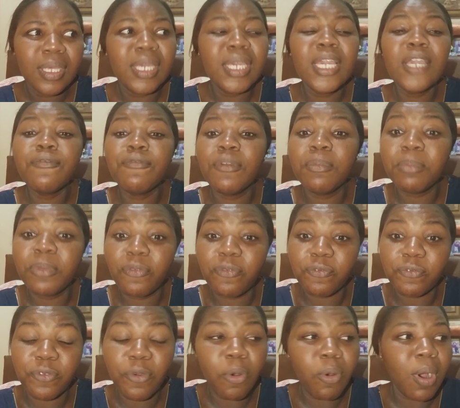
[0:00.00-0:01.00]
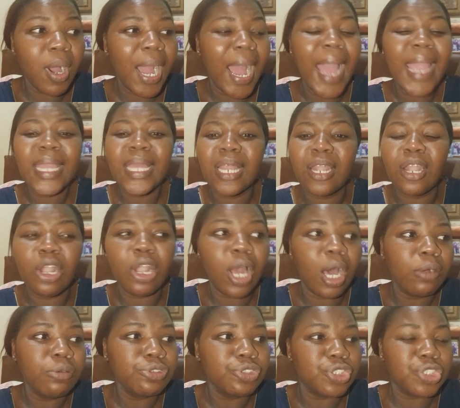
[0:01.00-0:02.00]
even before I
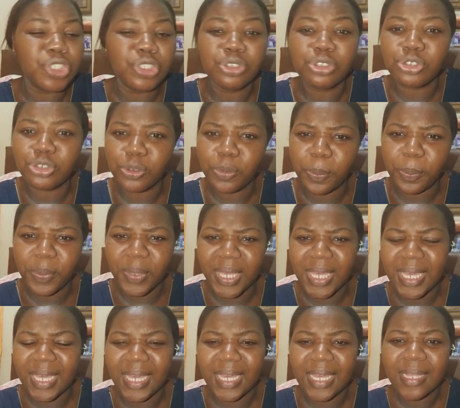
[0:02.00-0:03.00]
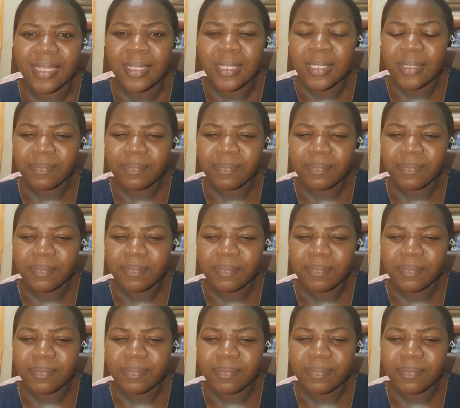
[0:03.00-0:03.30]
allowed you to be